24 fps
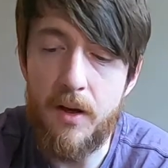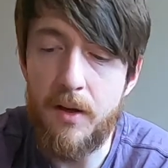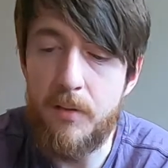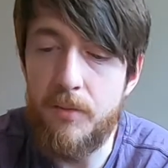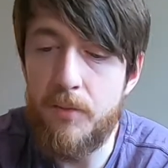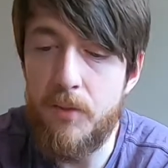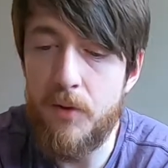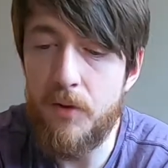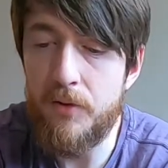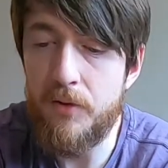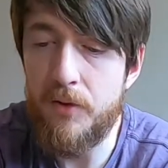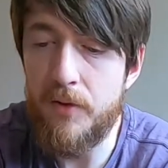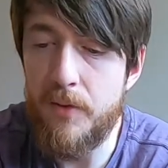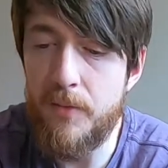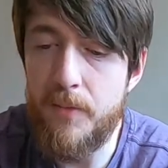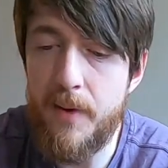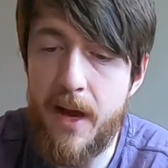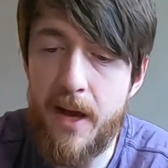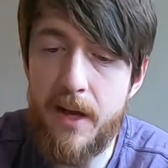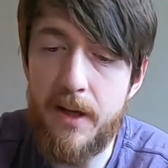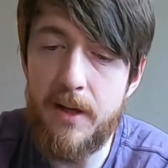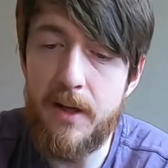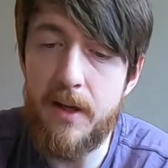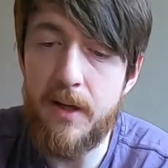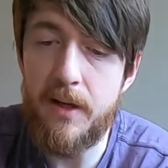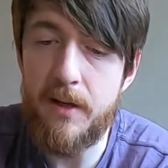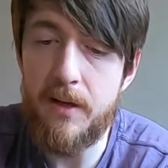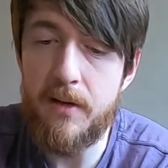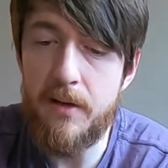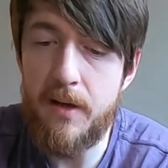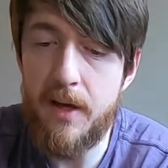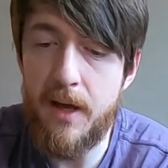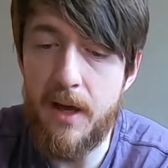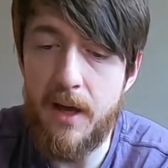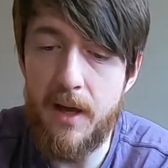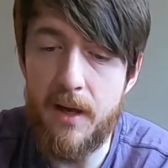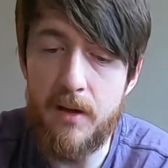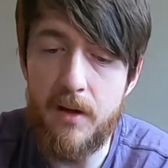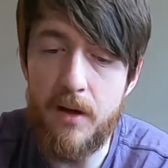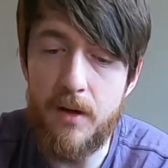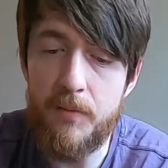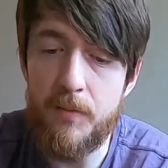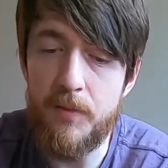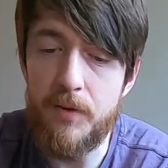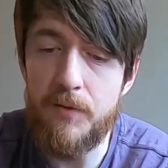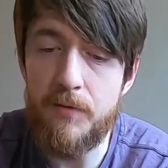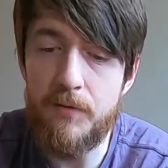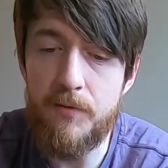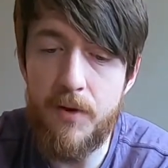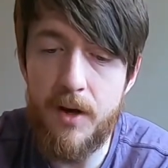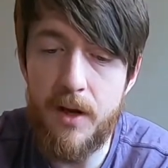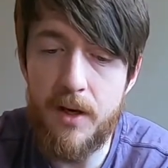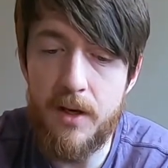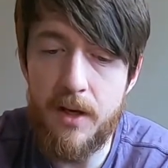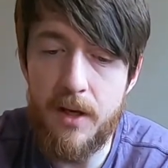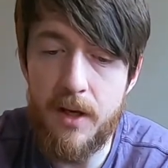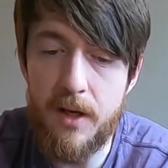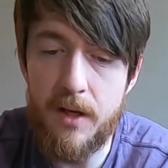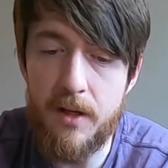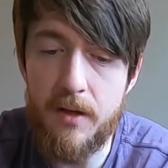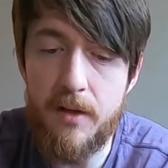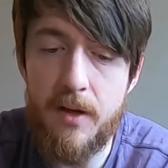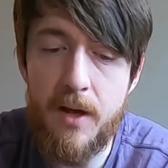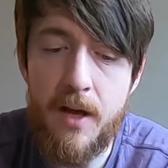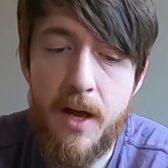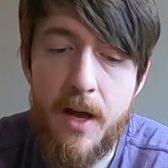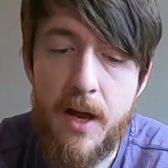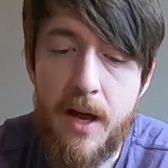both on the back end and up on the front end.